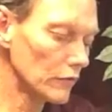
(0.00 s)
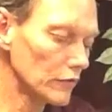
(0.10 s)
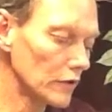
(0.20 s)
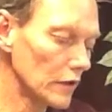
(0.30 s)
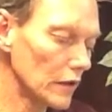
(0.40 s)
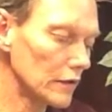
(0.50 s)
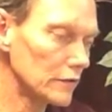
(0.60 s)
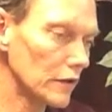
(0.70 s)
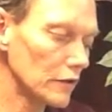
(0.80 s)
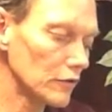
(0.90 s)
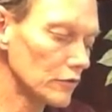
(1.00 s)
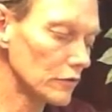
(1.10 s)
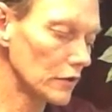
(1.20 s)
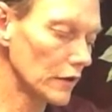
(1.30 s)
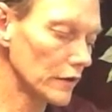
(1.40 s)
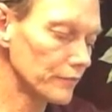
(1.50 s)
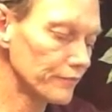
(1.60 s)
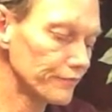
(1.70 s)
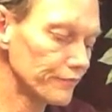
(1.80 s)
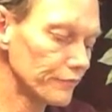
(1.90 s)
Believe it or not, I used to like
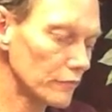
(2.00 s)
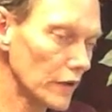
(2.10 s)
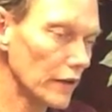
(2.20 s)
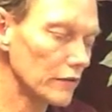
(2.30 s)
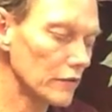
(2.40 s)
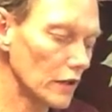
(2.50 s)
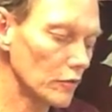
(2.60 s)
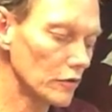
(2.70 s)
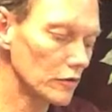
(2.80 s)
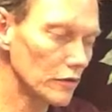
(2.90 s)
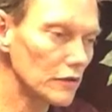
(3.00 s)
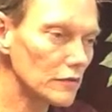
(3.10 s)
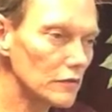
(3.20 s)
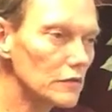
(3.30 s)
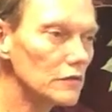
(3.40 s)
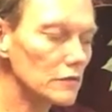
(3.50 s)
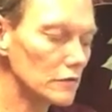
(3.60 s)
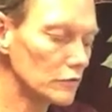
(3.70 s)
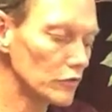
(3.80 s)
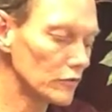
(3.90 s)
Black Sabbath and
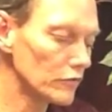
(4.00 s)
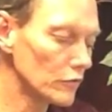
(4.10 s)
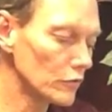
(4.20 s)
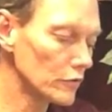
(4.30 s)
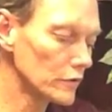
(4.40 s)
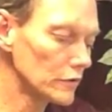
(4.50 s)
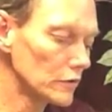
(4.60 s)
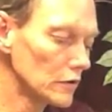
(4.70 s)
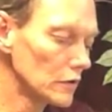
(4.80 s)
AC/DC, Pink Floyd,